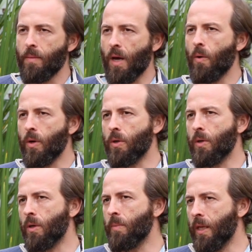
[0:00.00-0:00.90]
How are we
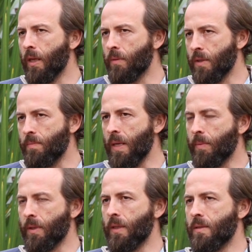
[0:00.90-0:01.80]
going to communicate with these
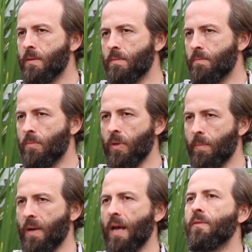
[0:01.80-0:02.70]
people in this
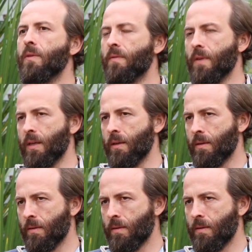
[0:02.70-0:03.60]
multi-platform thing?
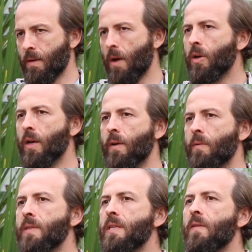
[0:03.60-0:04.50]
How are we going to
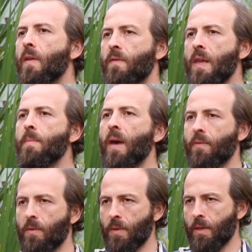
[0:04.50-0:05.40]
receive the
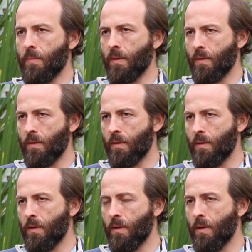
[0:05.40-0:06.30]
feedback from them?
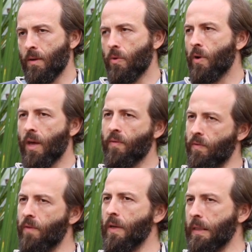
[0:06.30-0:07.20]
We already have a
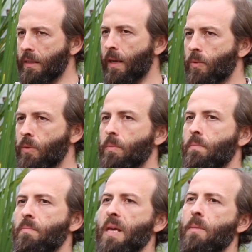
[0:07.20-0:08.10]
difficult time to
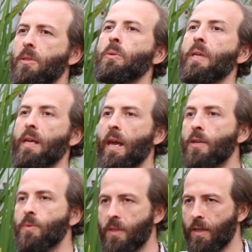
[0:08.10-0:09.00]
be able to
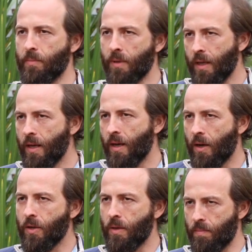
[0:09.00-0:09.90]
engage with them.
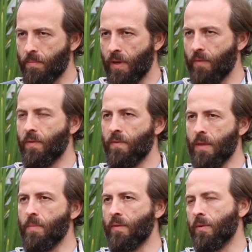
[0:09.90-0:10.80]
How are we going to have the
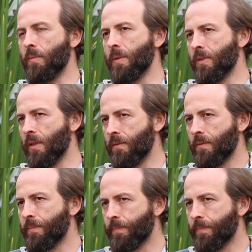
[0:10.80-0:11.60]
feedback from themselves?